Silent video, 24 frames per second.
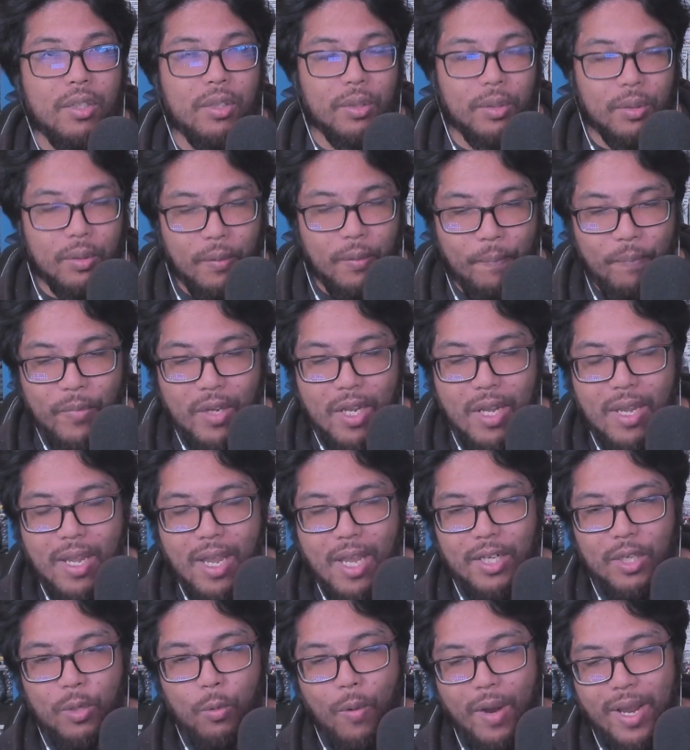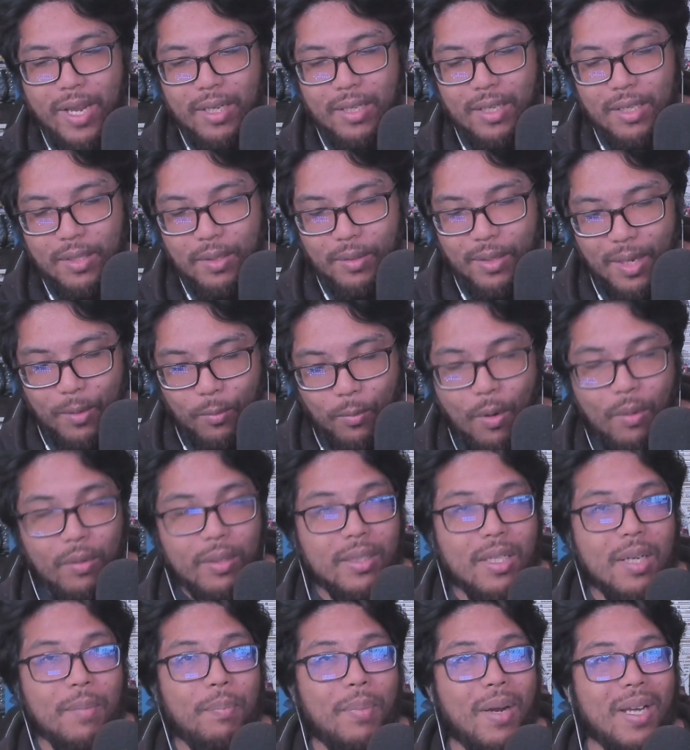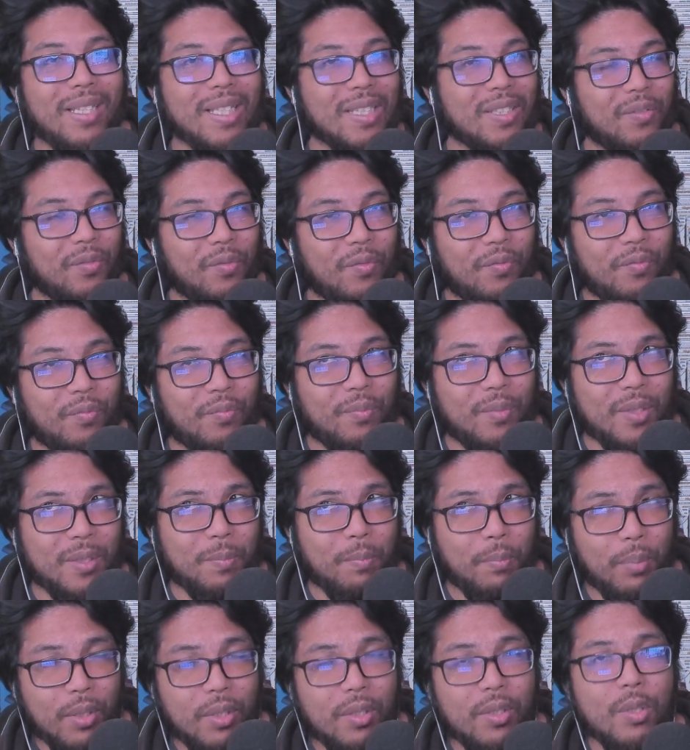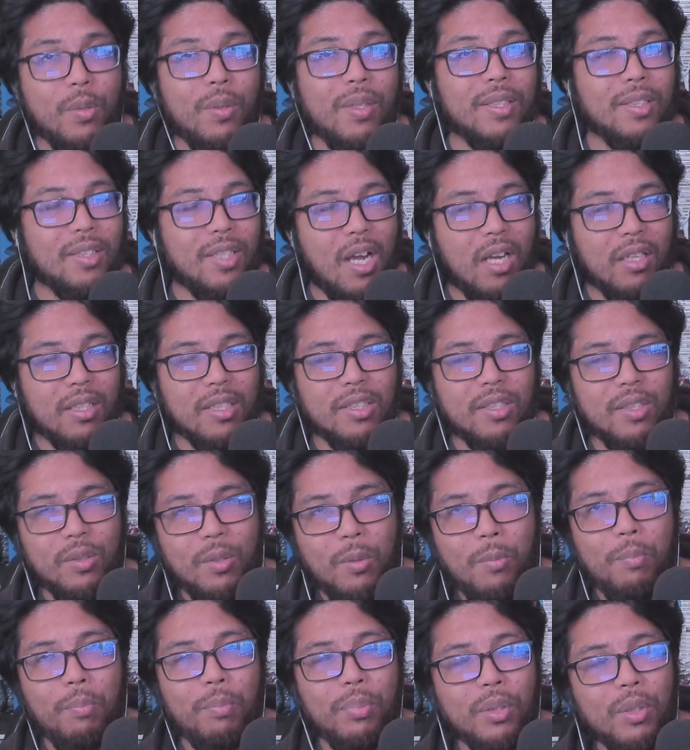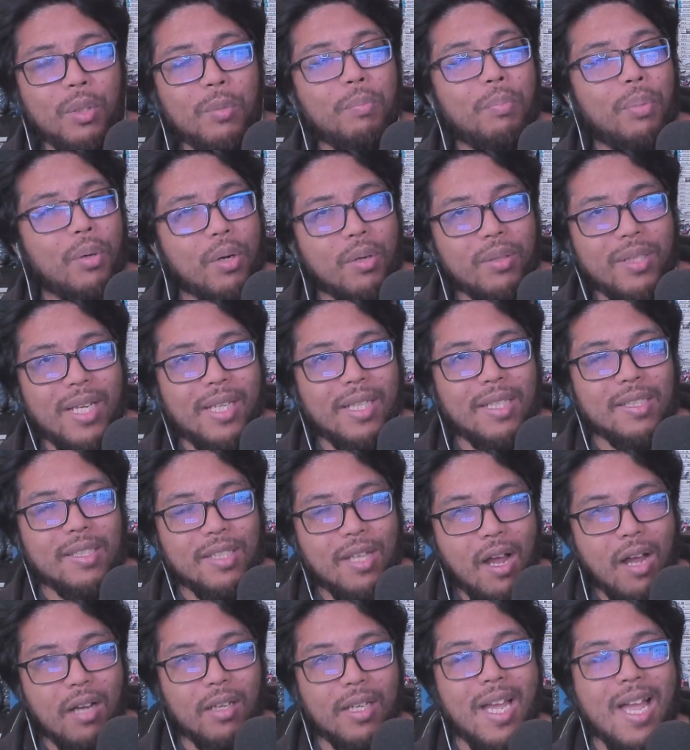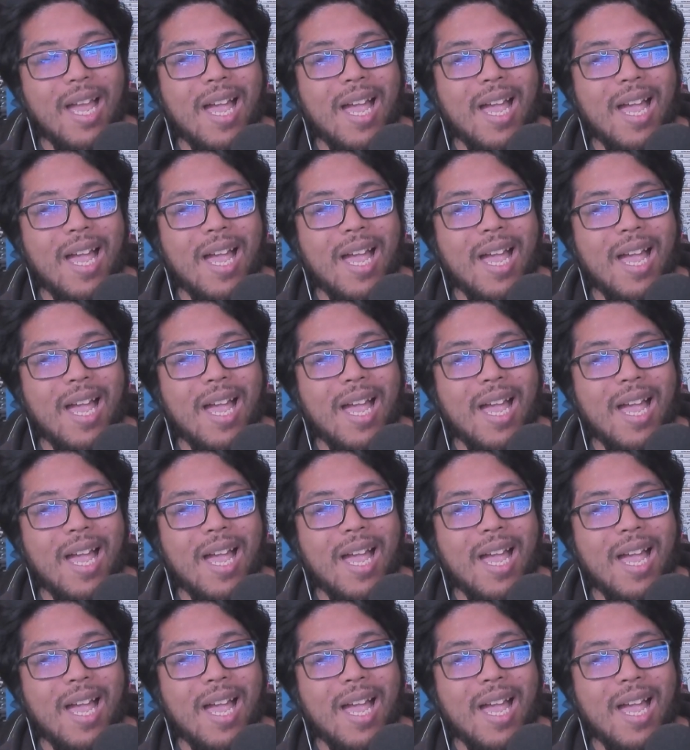girl, and you wake you get woken up by this this bird who can talk, this little blue bird that can talk,